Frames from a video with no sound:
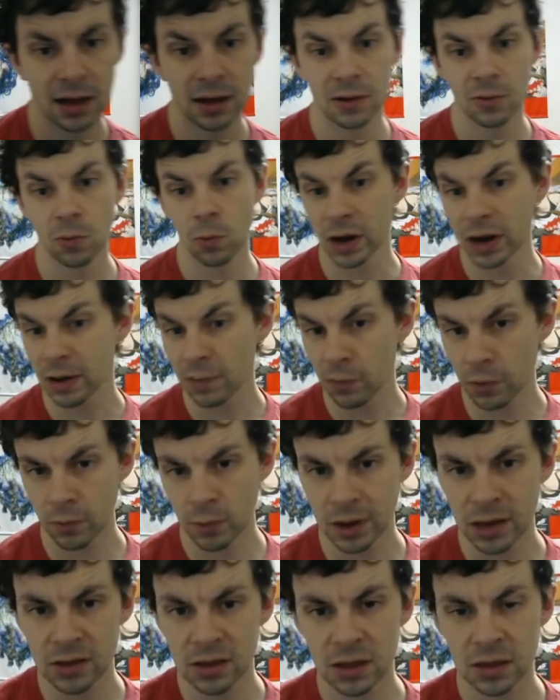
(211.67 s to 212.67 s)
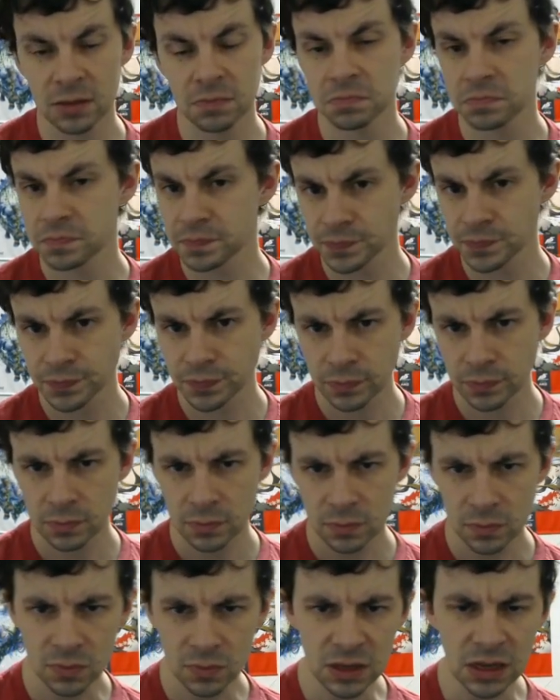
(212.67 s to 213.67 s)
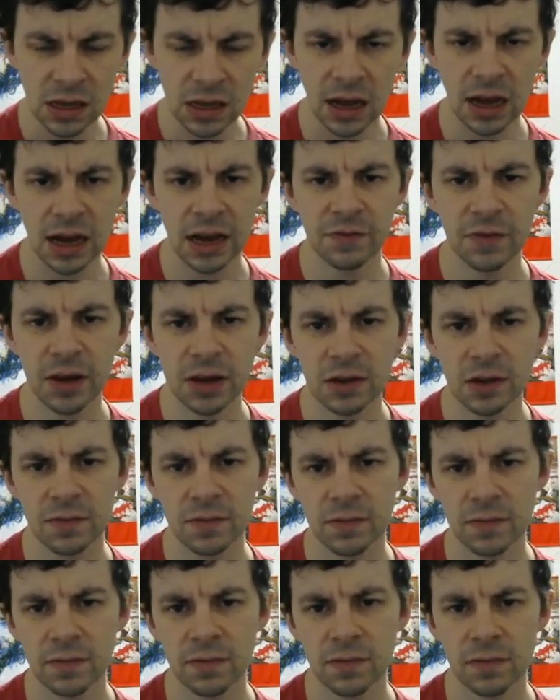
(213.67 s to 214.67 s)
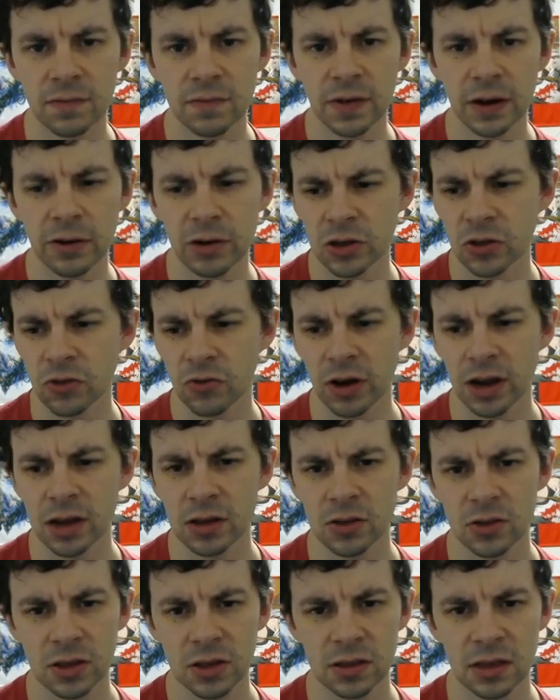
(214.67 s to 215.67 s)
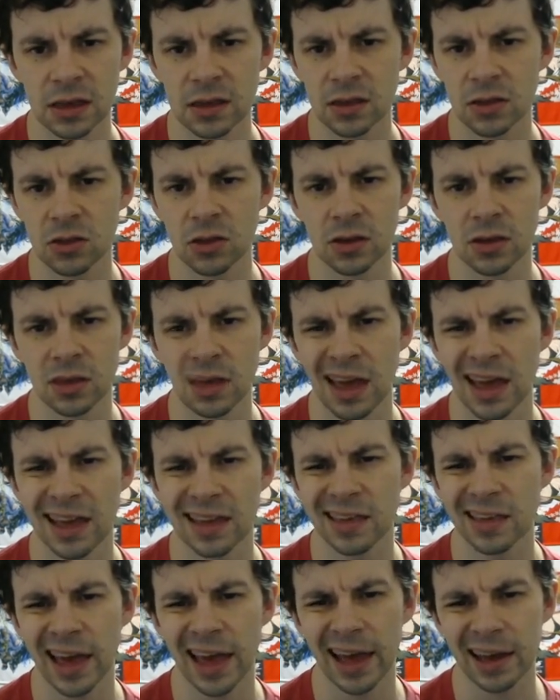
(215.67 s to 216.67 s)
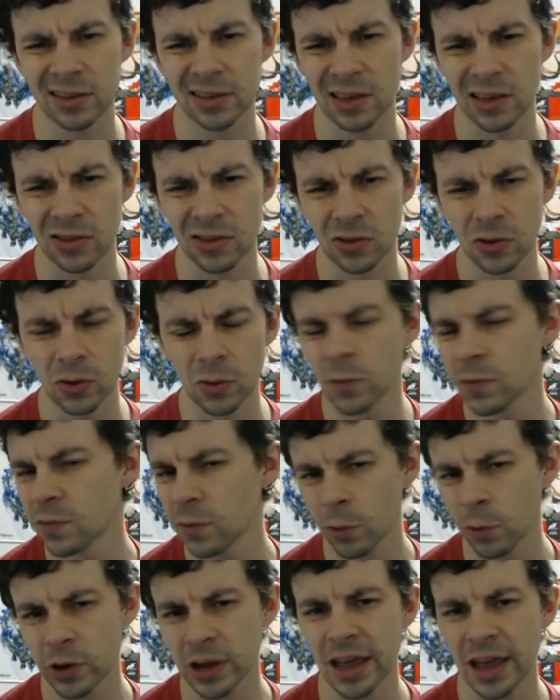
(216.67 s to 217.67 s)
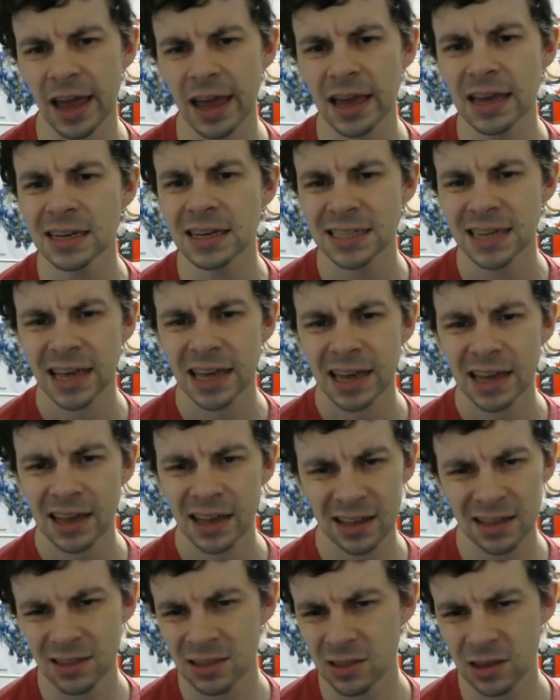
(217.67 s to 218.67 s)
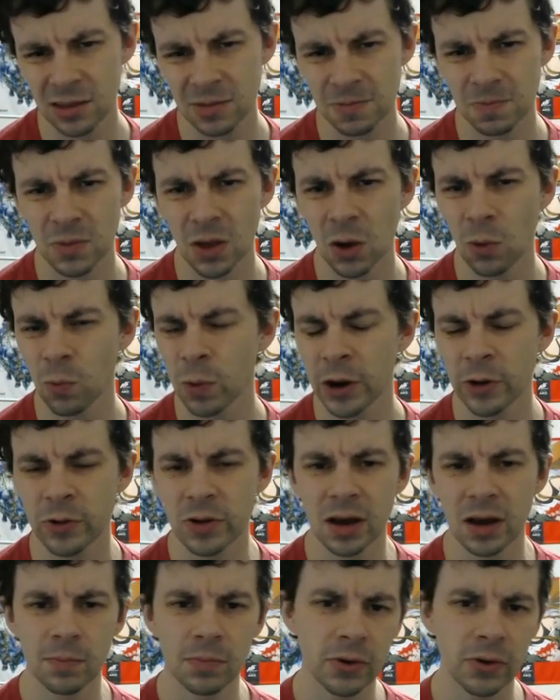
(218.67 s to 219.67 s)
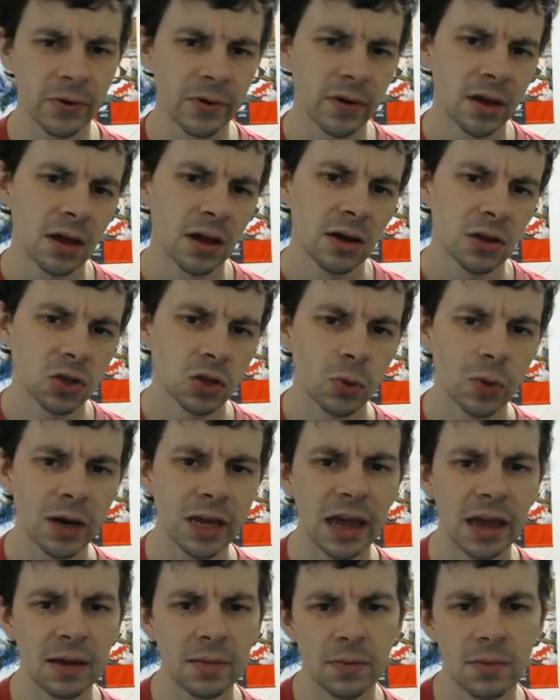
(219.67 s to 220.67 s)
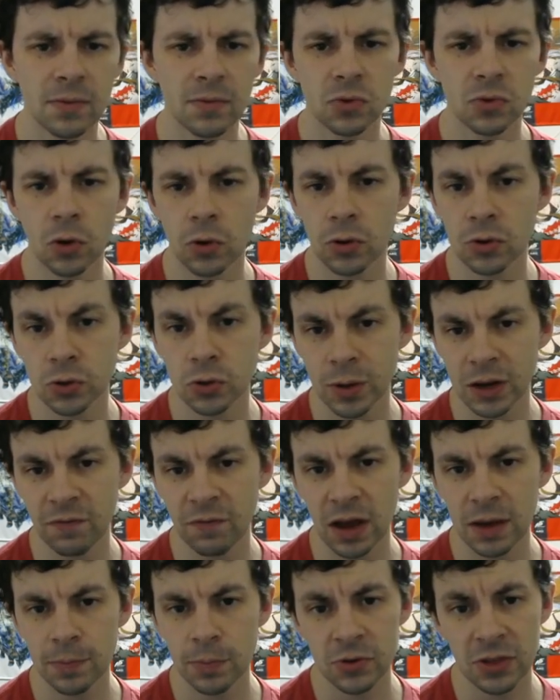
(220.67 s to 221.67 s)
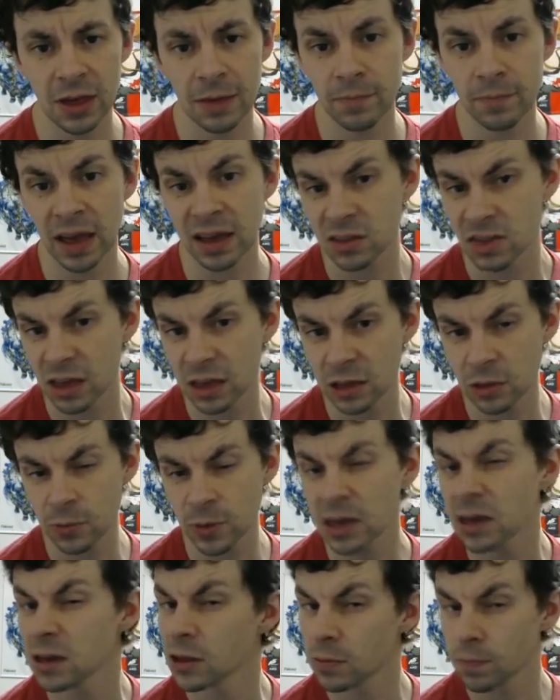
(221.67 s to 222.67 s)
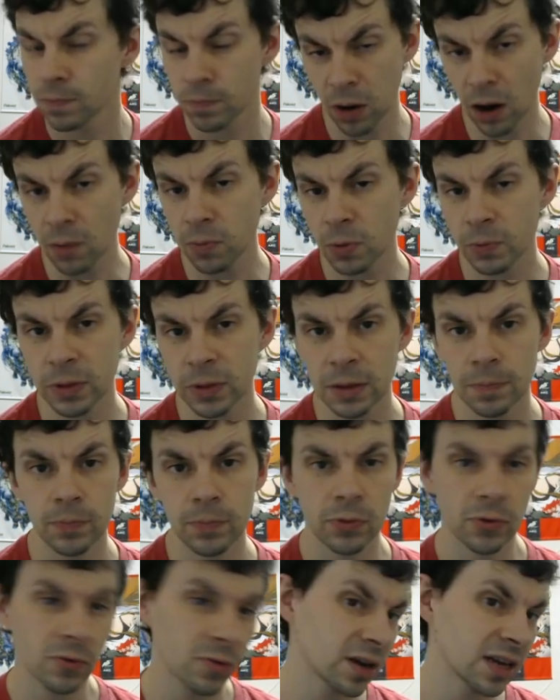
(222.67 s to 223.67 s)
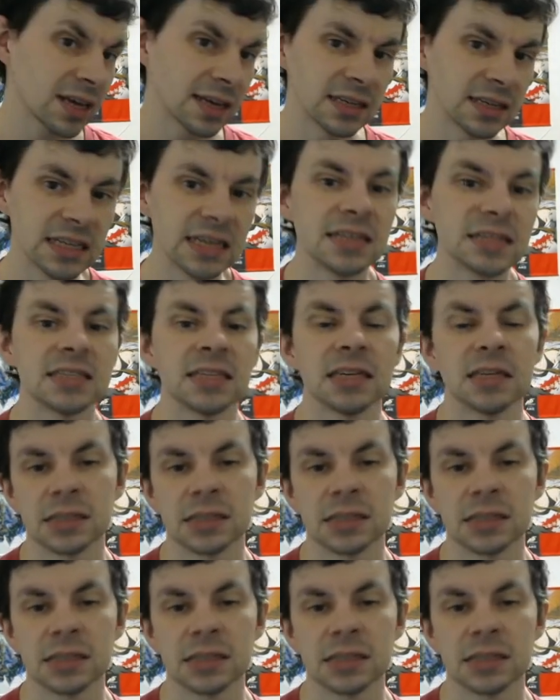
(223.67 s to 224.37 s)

Whatever reason, I find it very strange that this just has access to 48. It's just a weird number. 28 or 25% max HP is probably pretty decent.